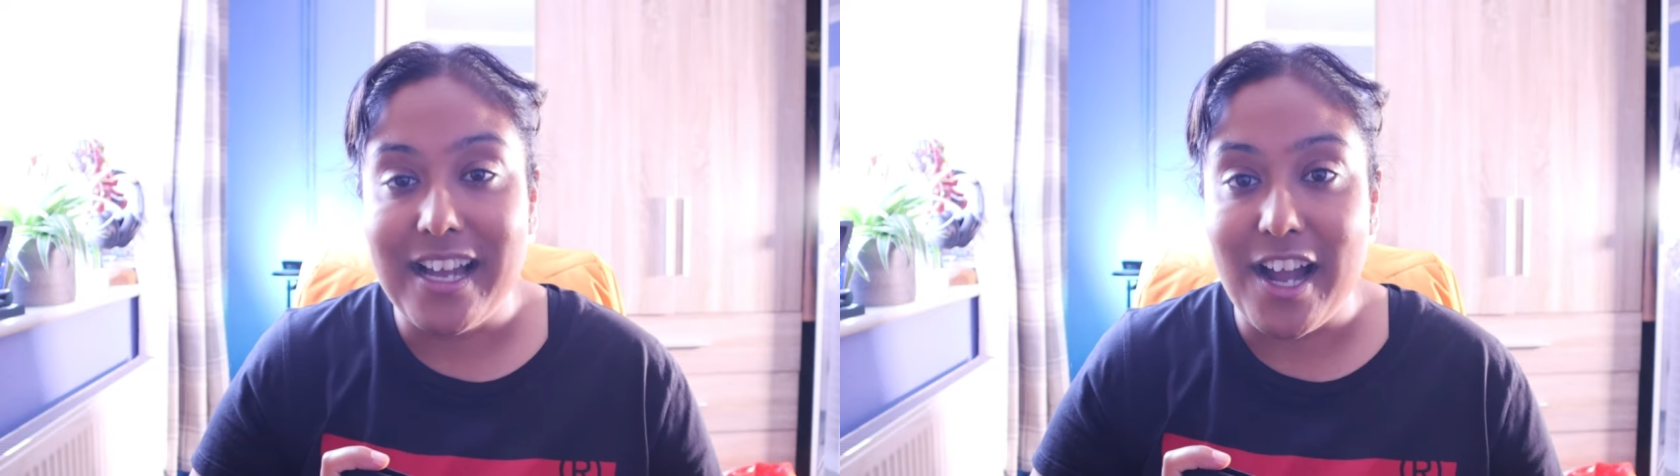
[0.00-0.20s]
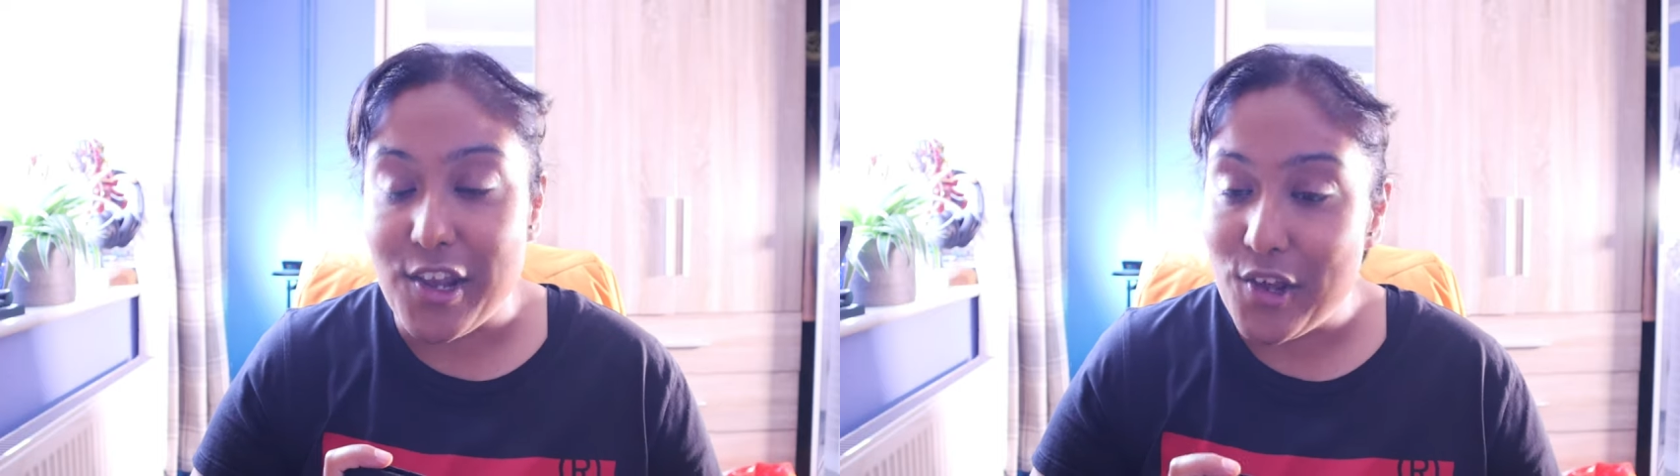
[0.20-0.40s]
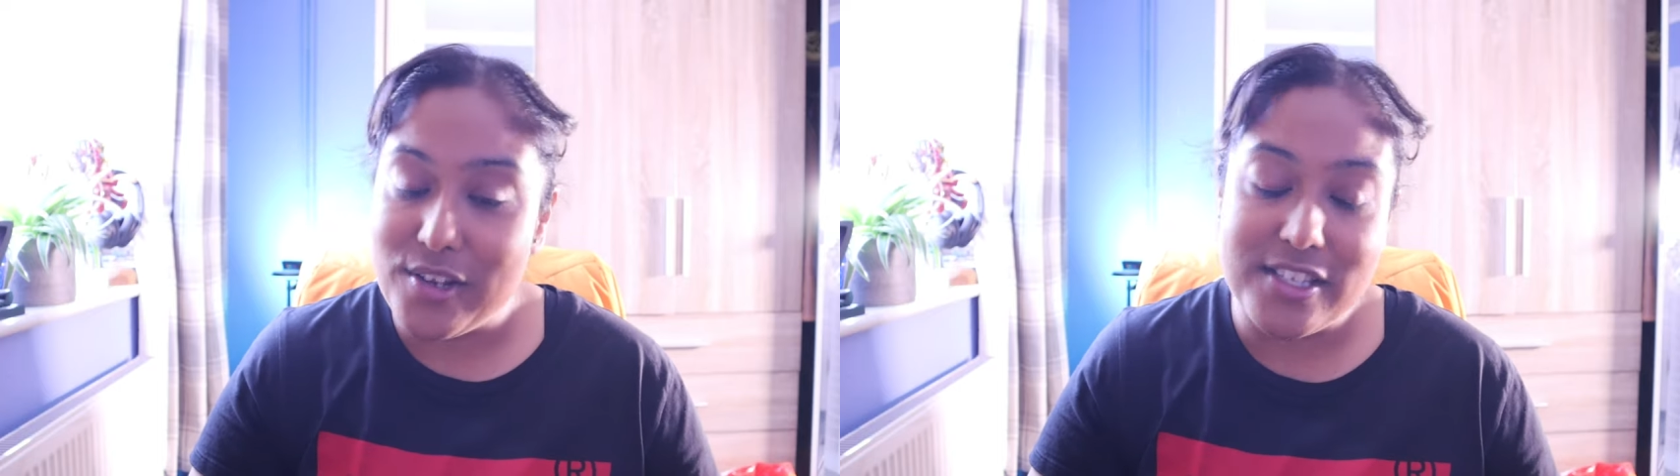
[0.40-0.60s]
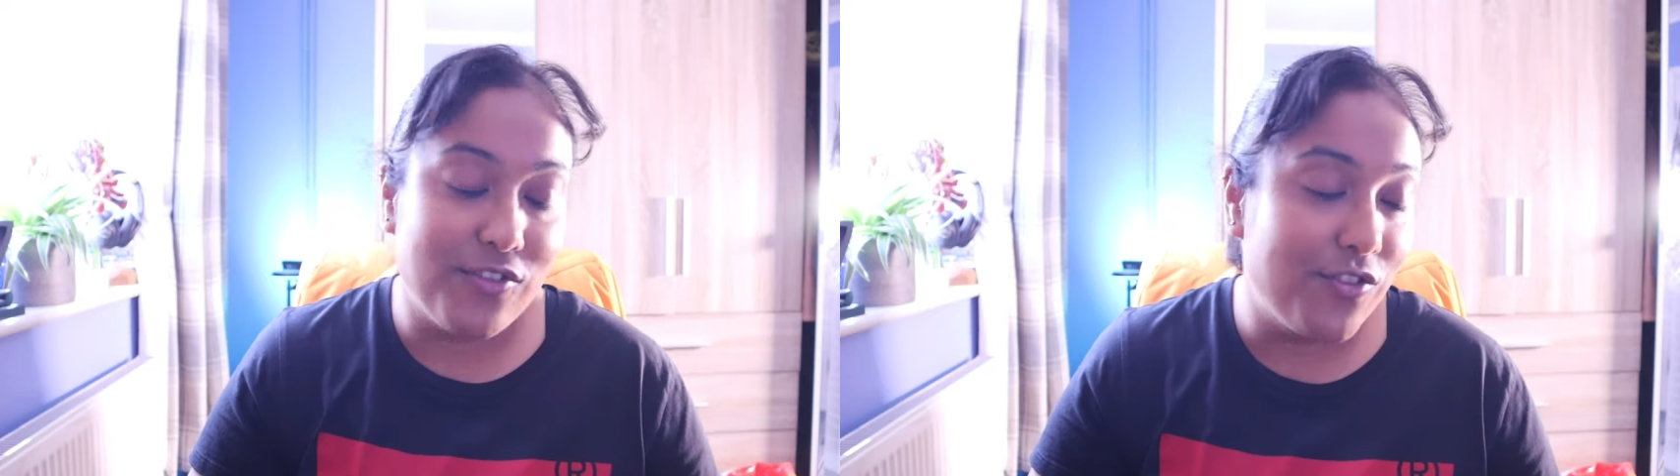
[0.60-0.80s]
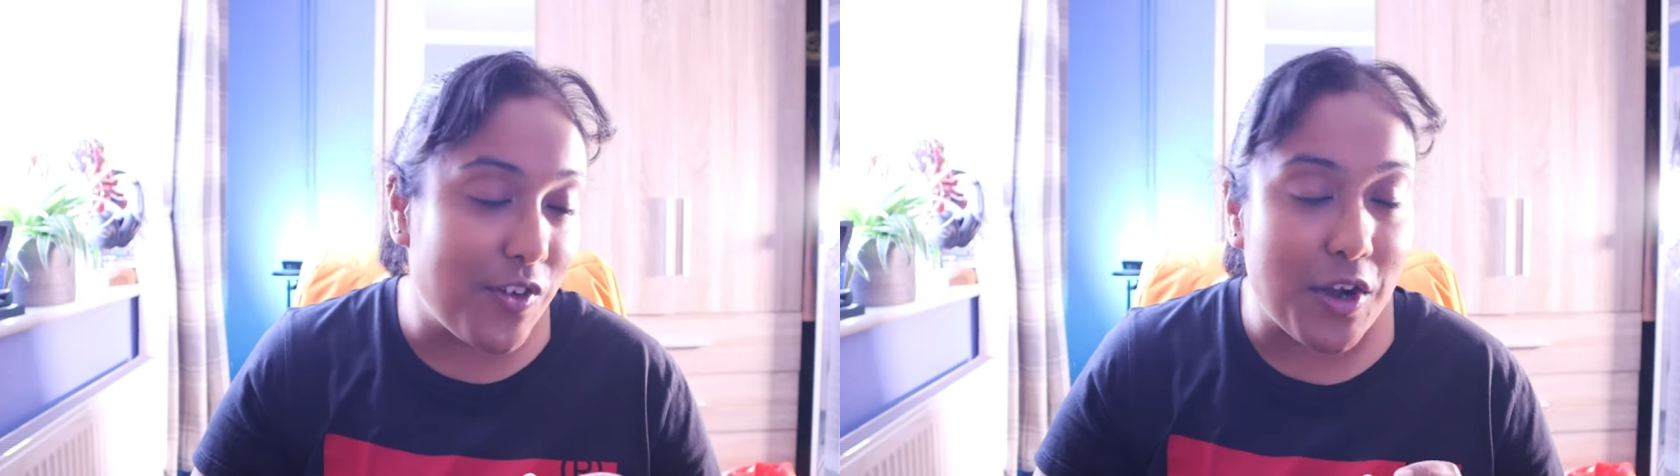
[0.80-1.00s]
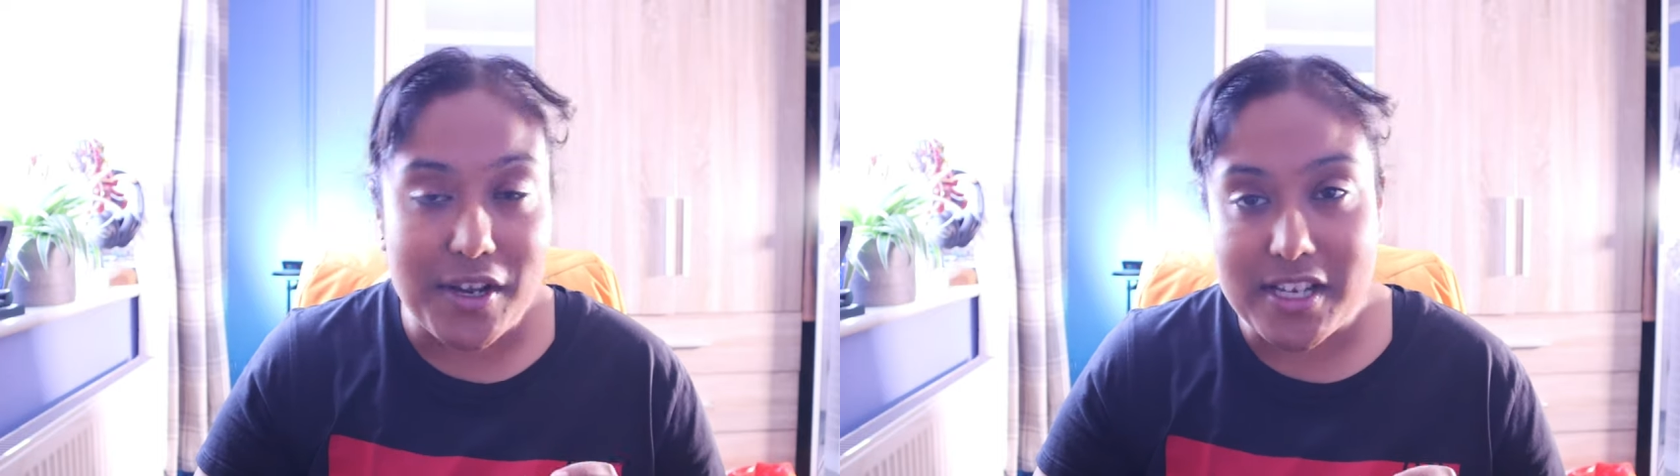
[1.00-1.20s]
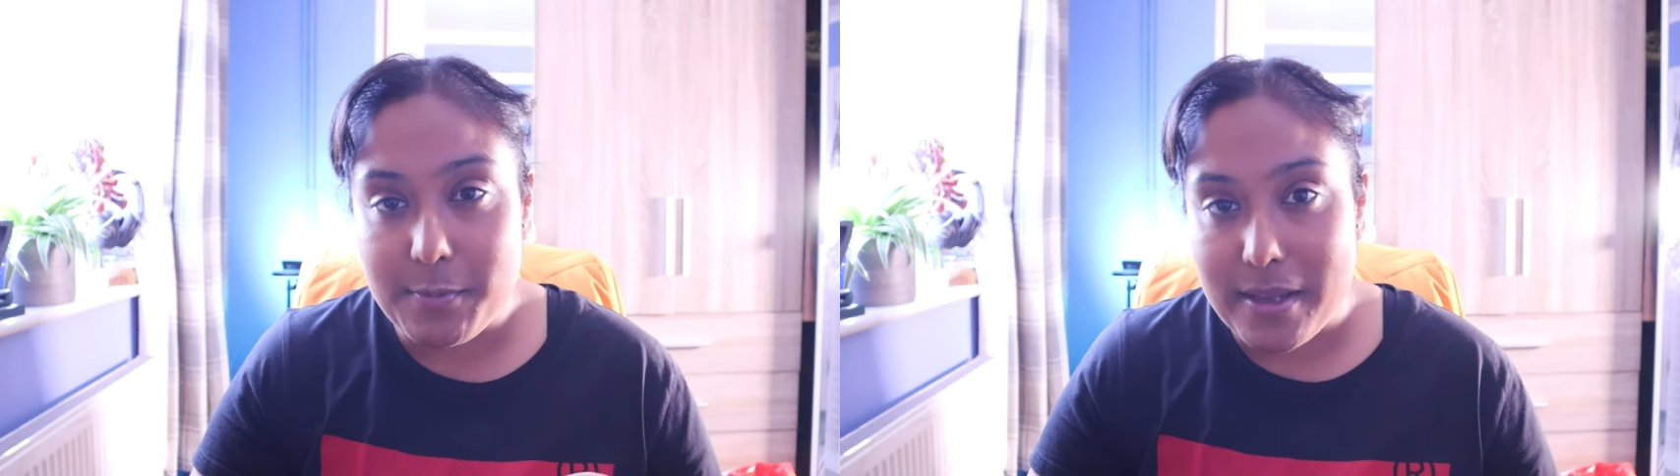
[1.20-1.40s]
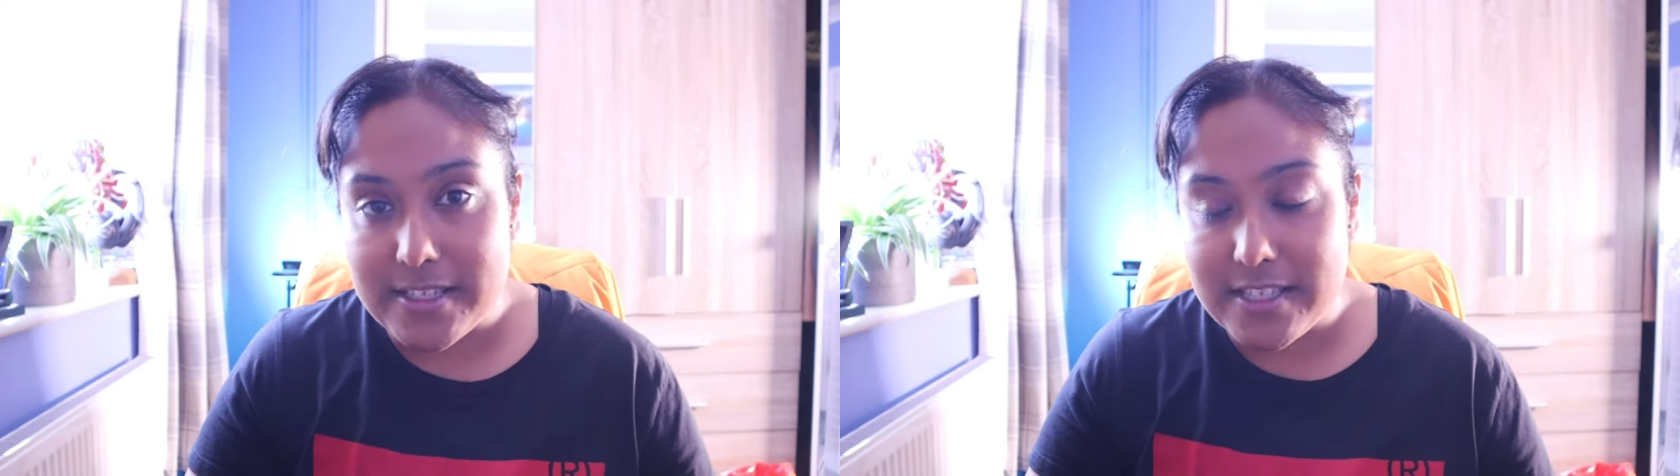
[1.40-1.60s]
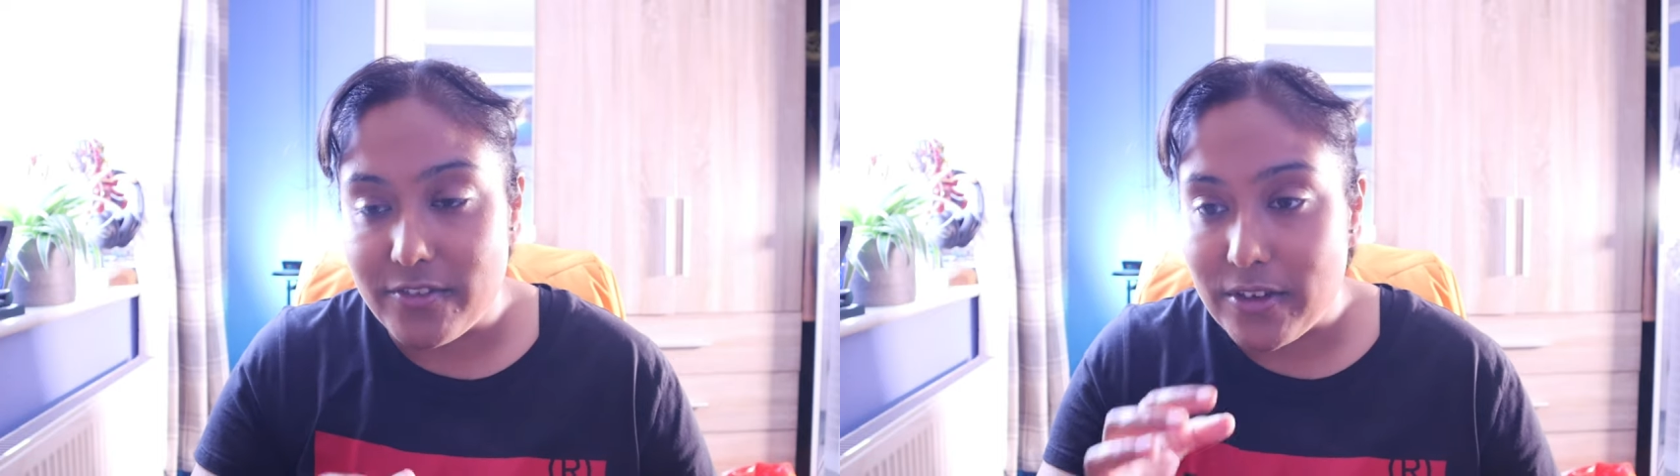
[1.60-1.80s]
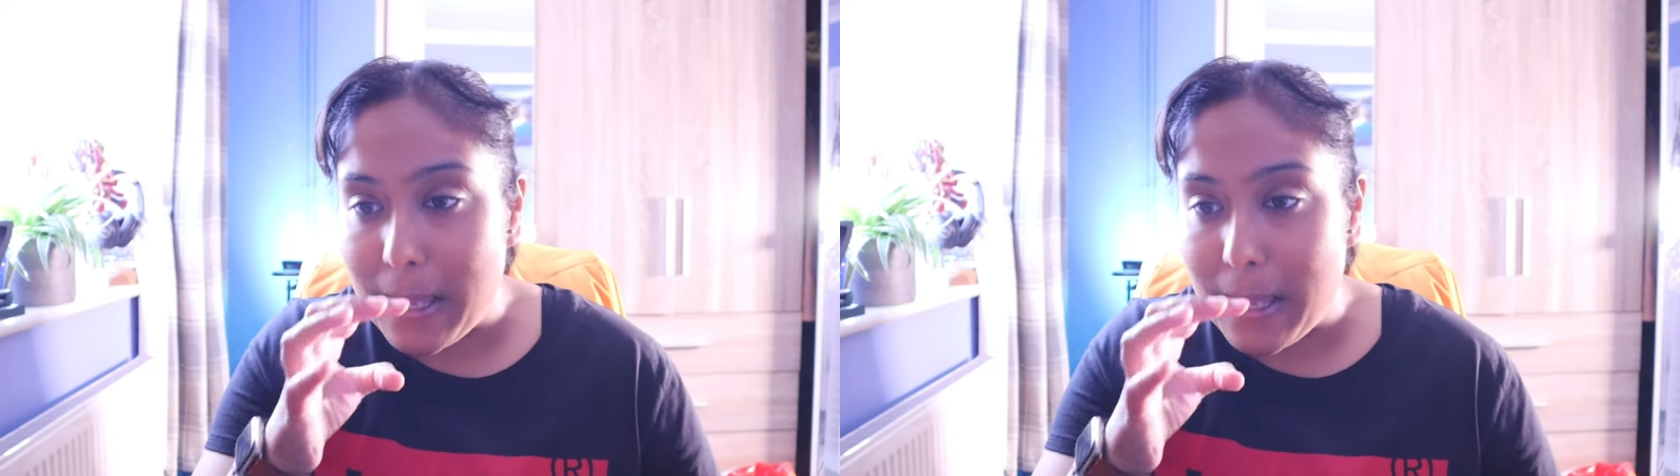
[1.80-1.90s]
I know, it's very expensive.